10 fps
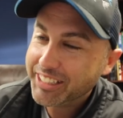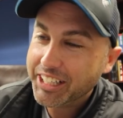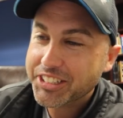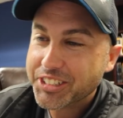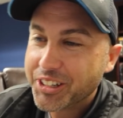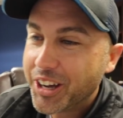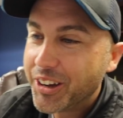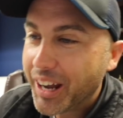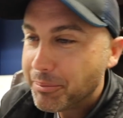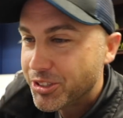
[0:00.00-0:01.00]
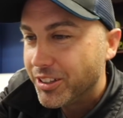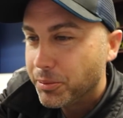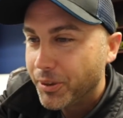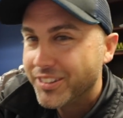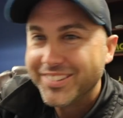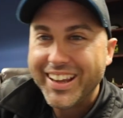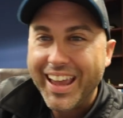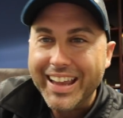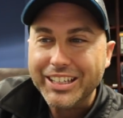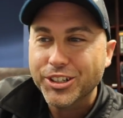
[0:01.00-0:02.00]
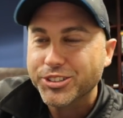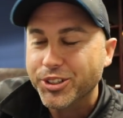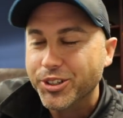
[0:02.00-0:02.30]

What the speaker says: Teach their own. I'm sure this person's like 8 years